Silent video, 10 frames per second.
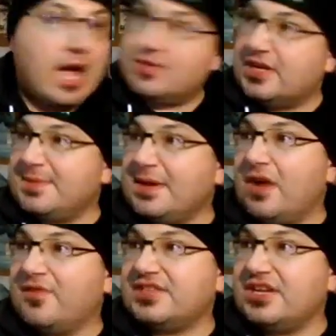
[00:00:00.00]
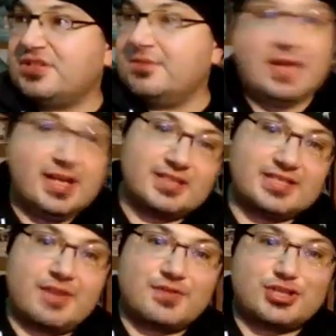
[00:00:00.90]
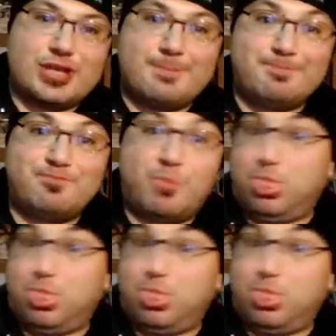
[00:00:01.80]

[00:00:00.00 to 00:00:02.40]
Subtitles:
He tries to make conversation. He doesn't give a shit.